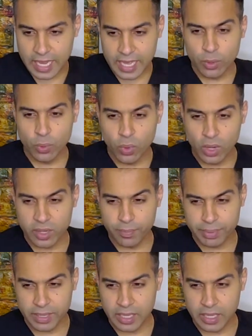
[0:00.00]
I don't want to
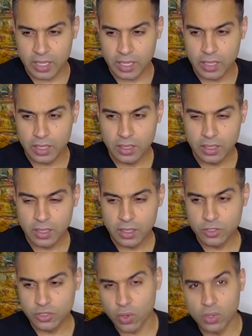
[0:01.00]
be
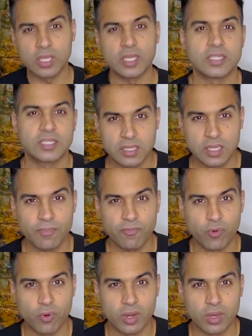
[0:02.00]
totally asleep
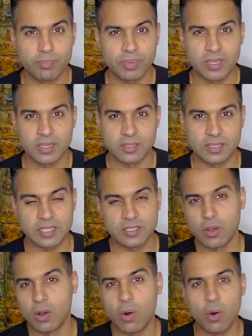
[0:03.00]
for it because that's
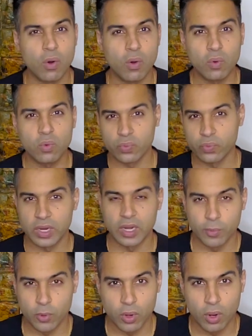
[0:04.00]
a whole
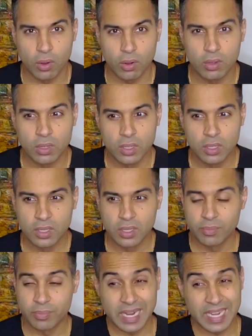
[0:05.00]
rigmarole,
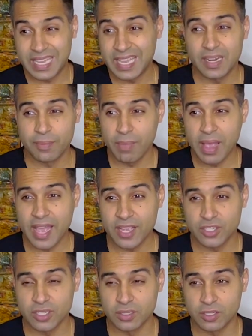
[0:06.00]
but I can't
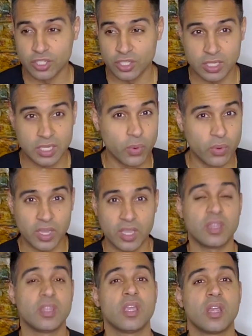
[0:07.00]
imagine just going
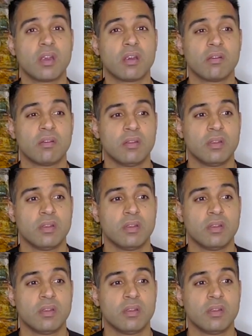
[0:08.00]
in there